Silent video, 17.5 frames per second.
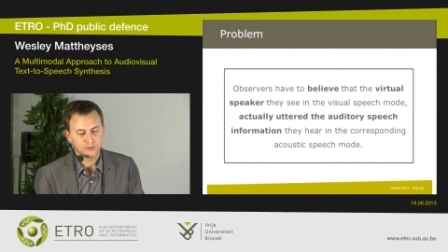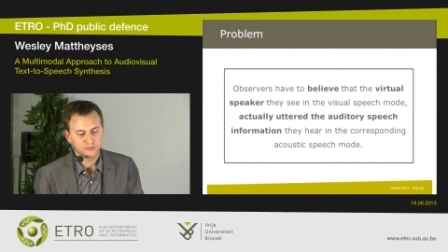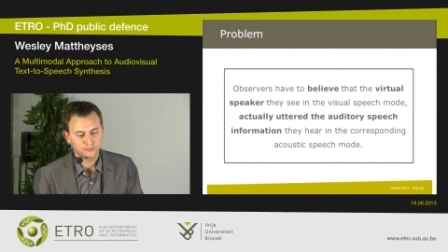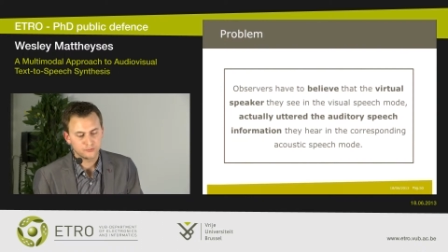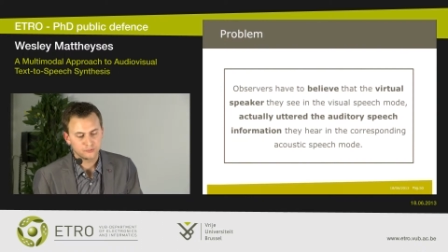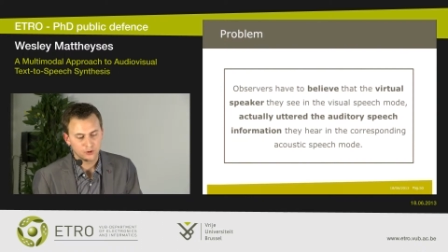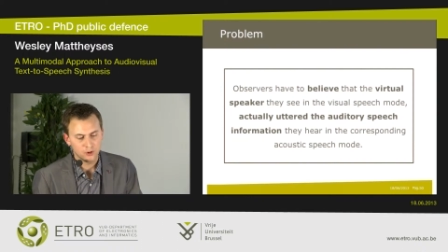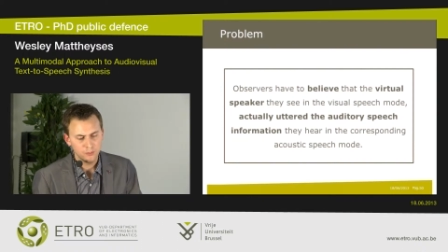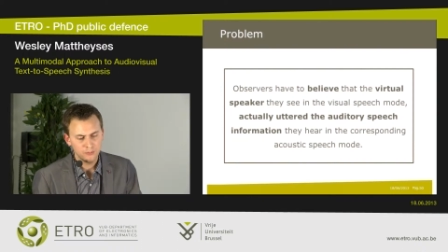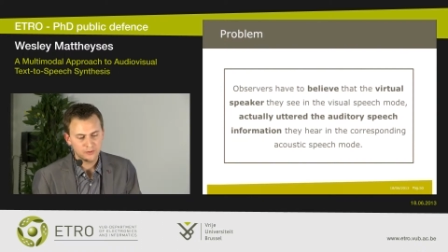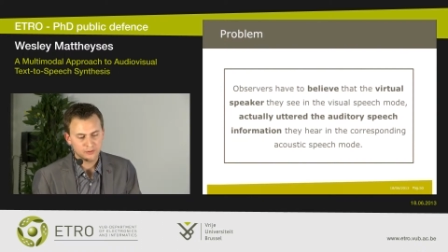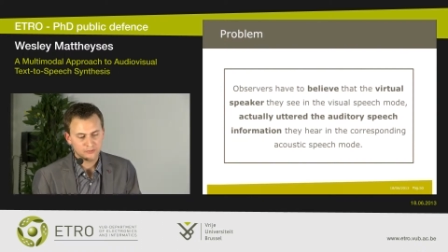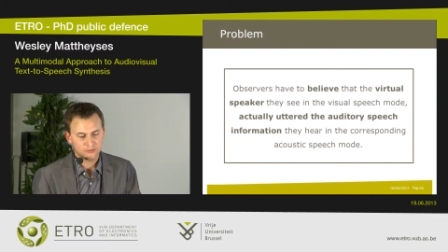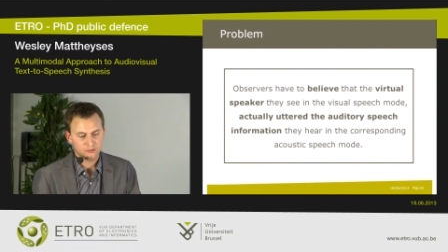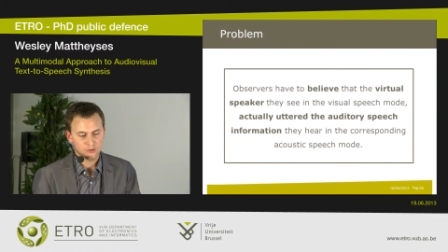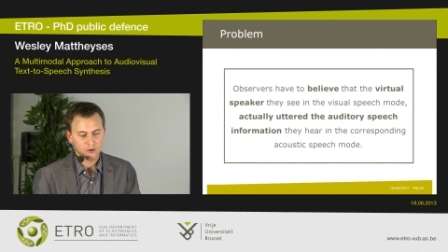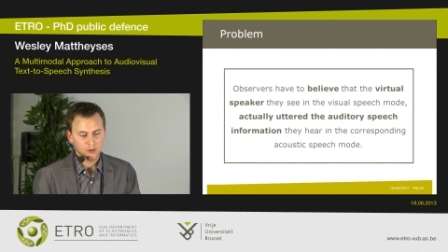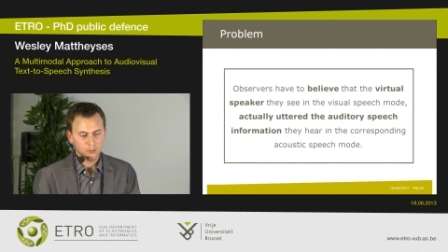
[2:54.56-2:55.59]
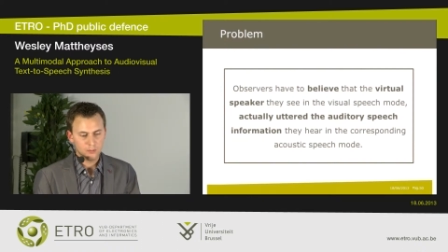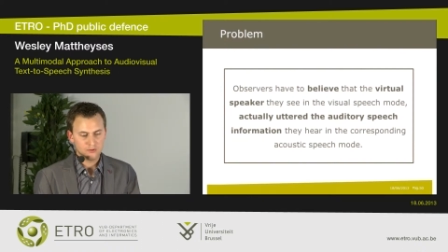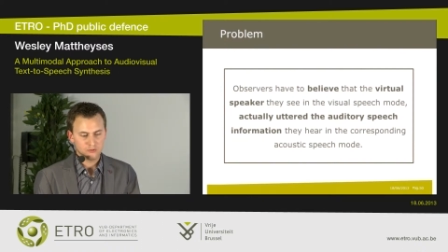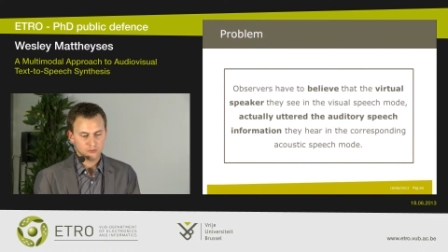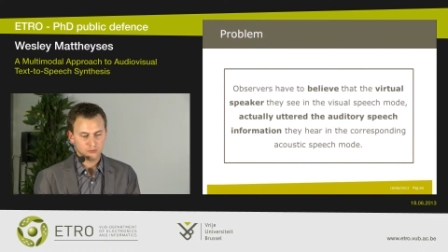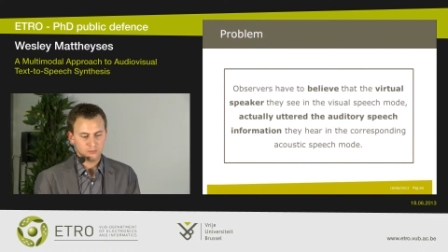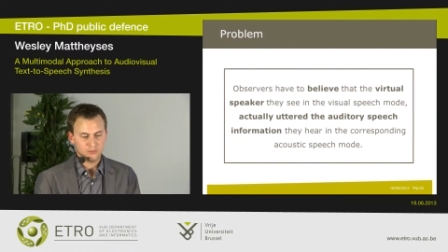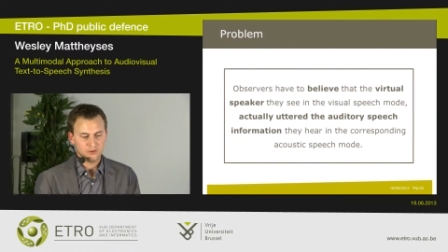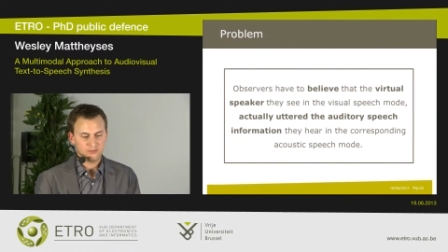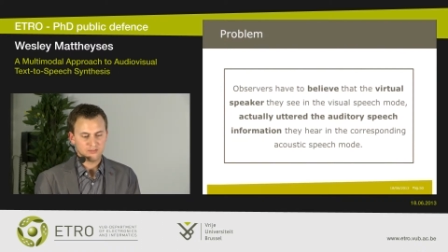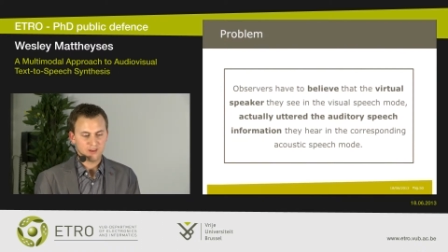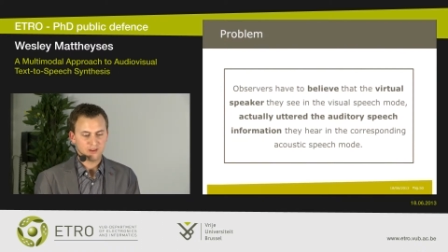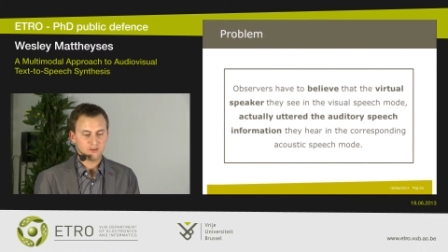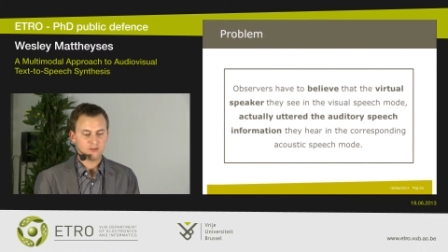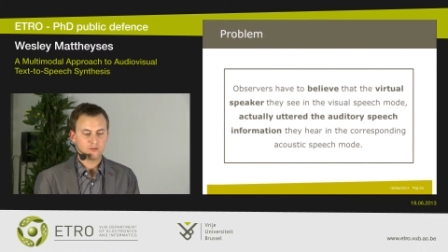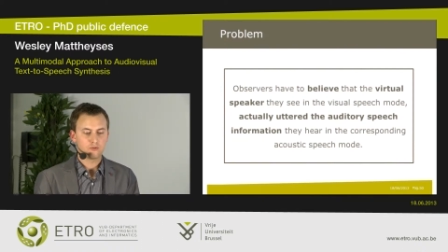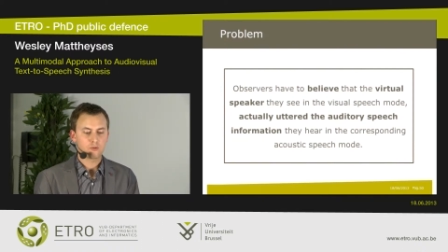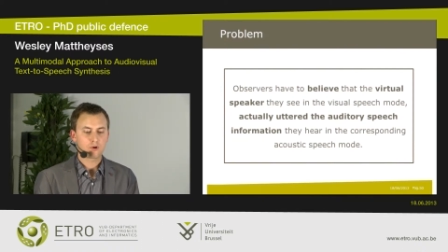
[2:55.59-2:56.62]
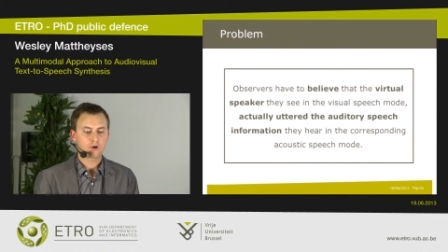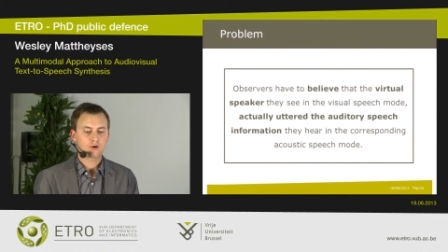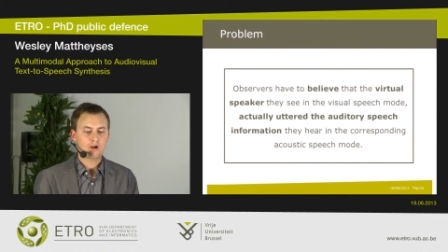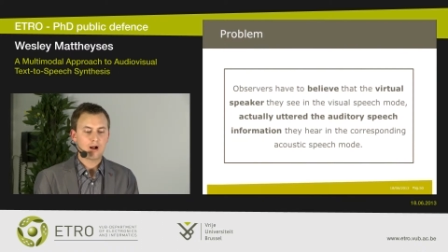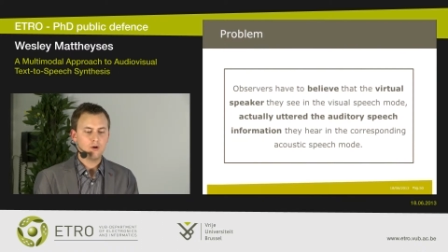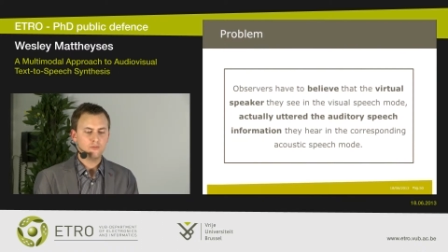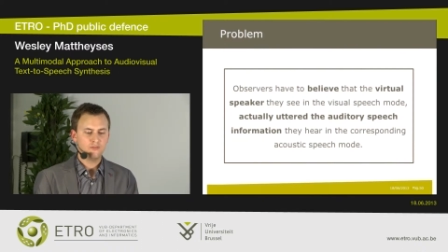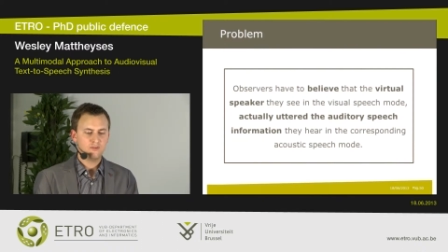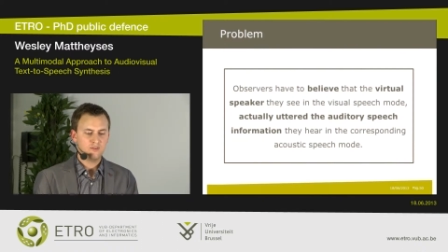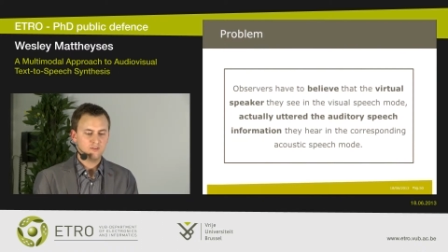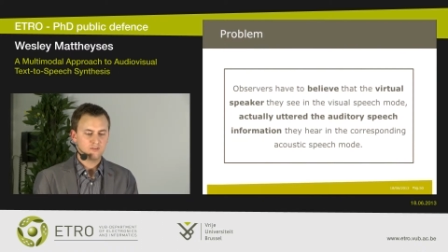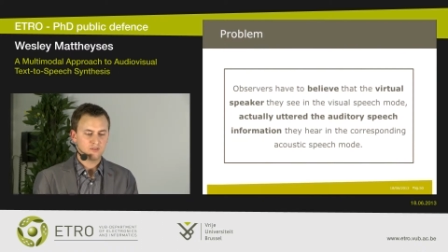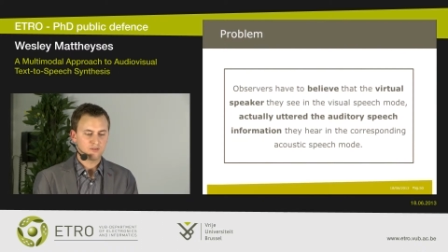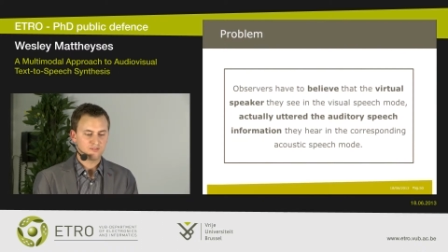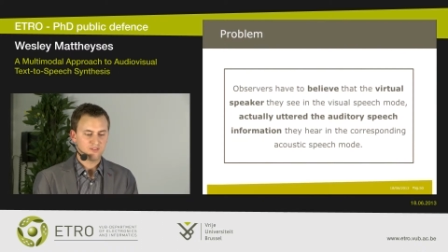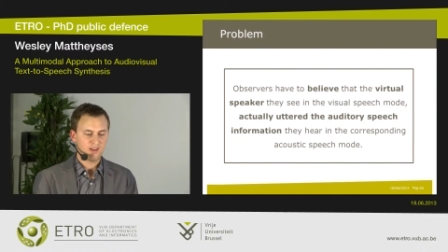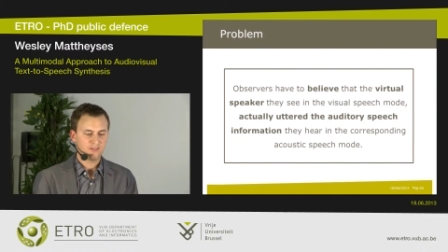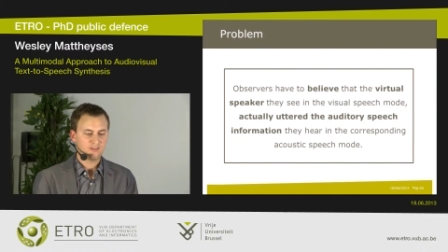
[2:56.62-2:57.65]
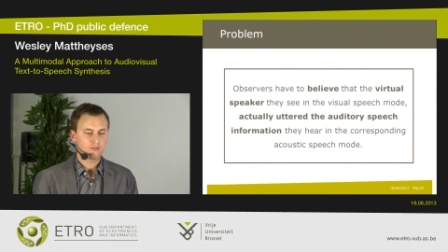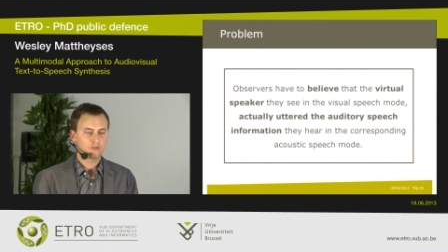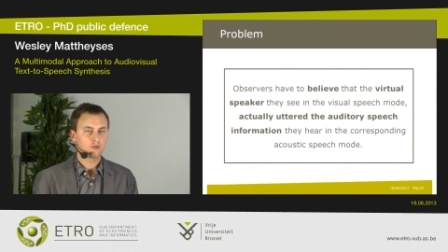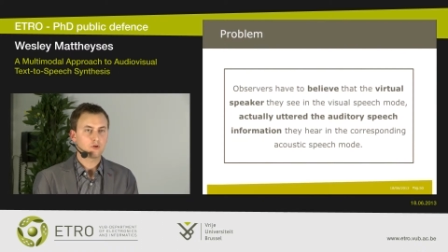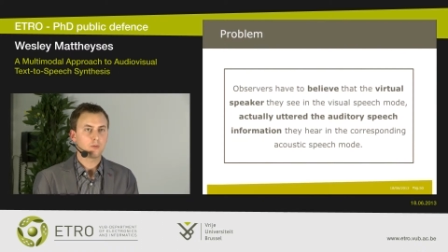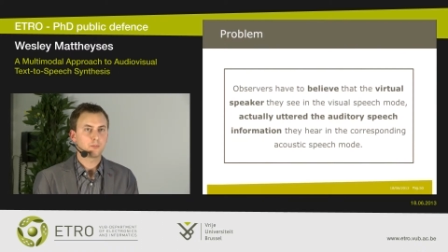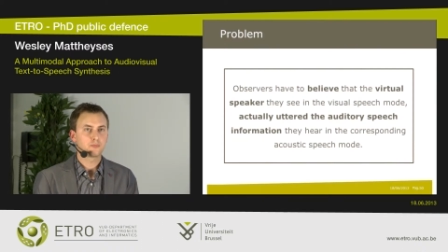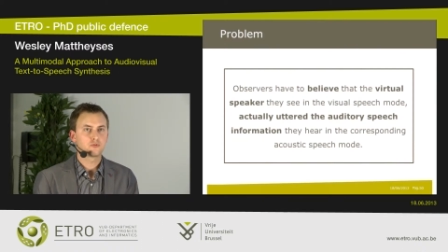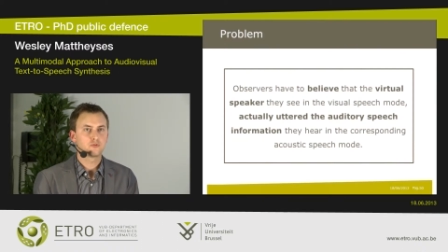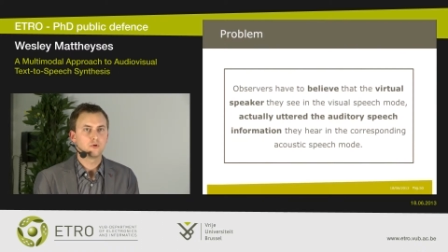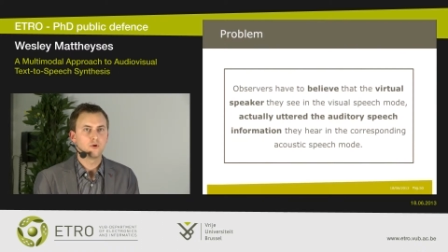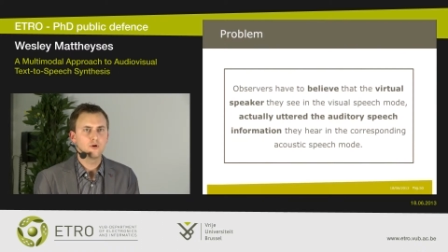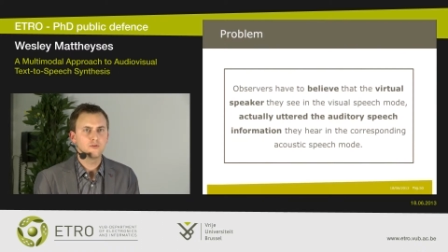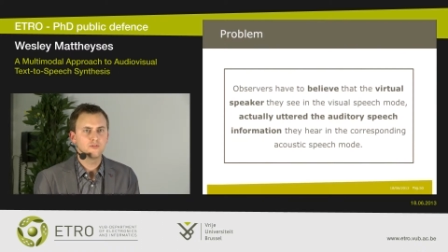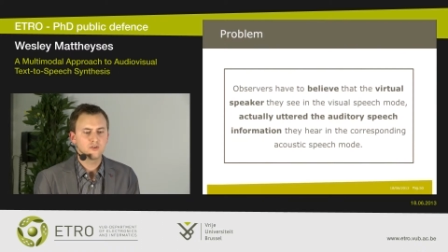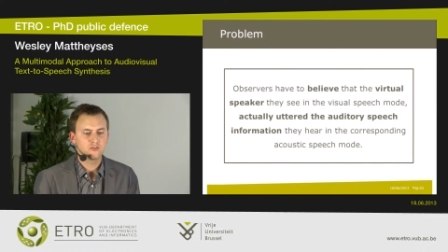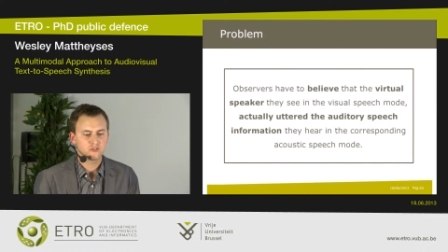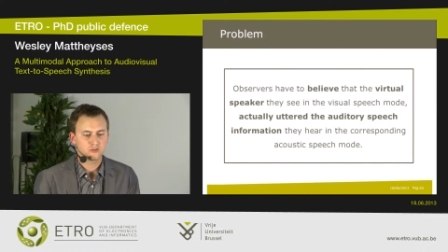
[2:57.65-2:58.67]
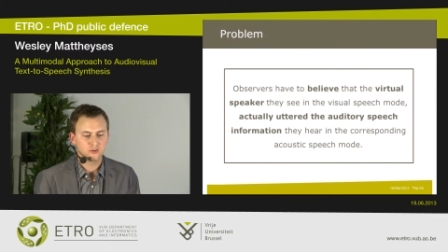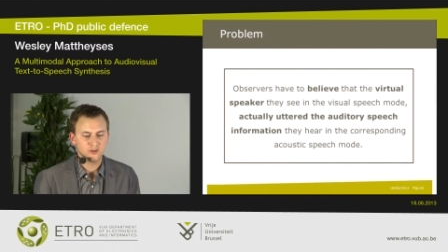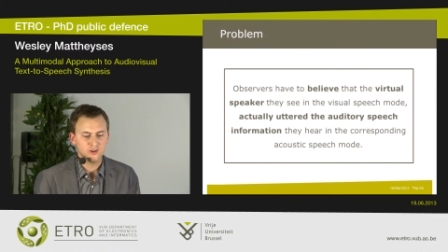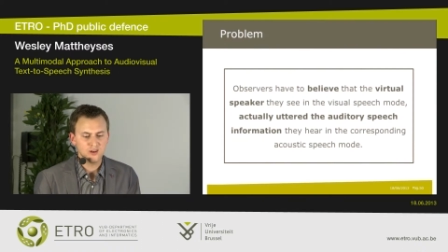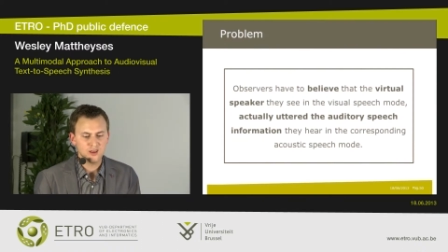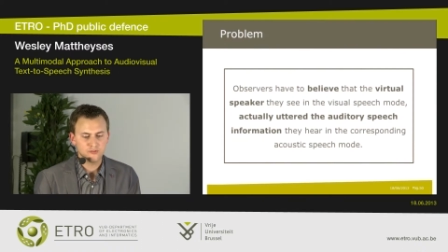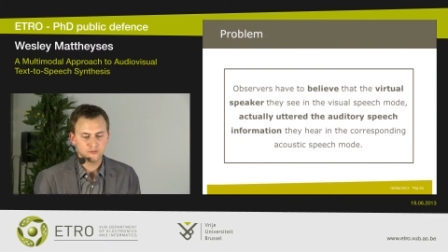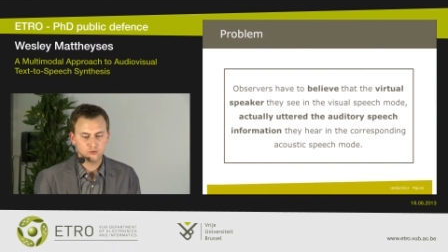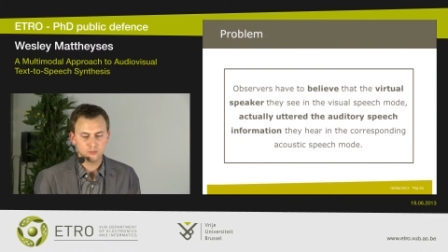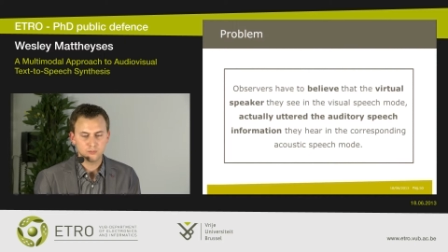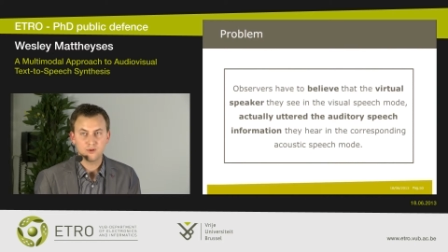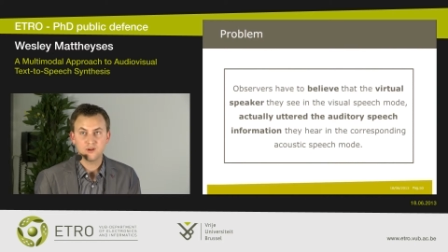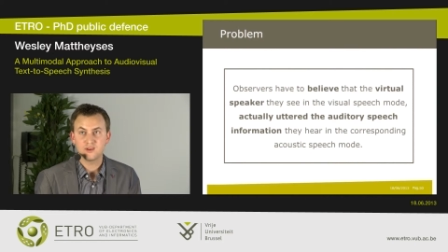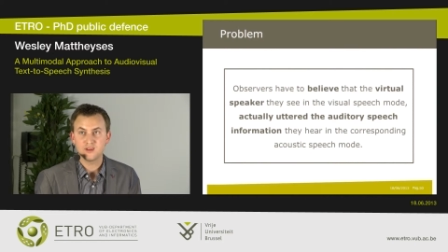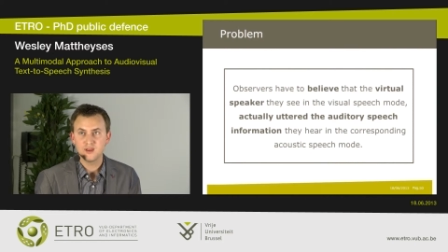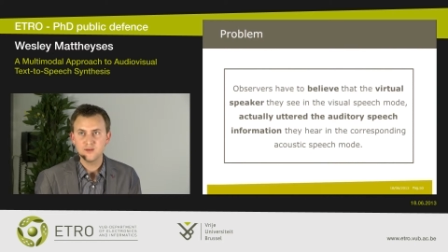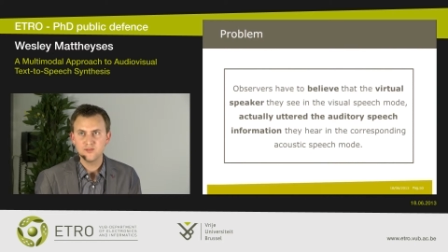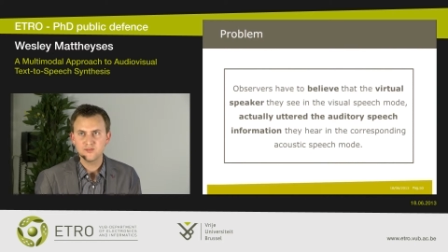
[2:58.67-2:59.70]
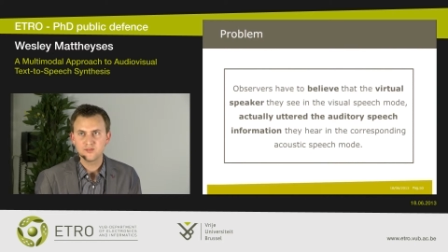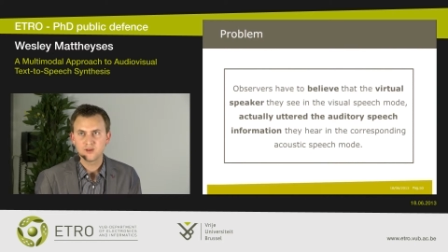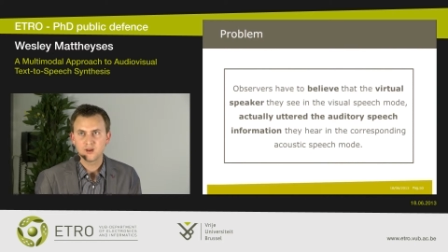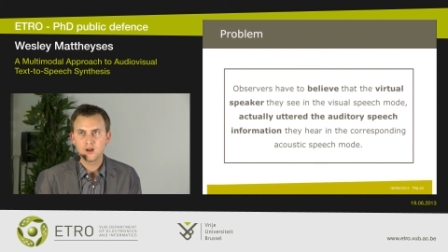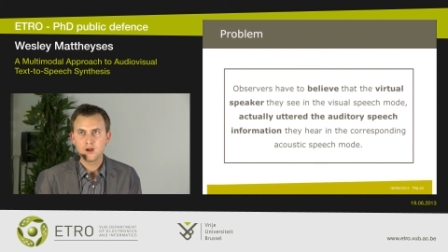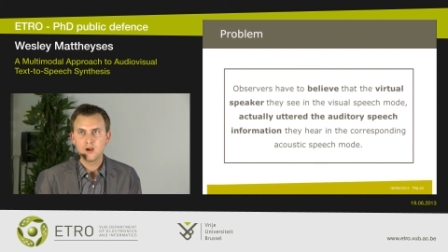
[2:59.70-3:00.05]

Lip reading: of thumb that always should be taken into account is the fact that the observers really have to believe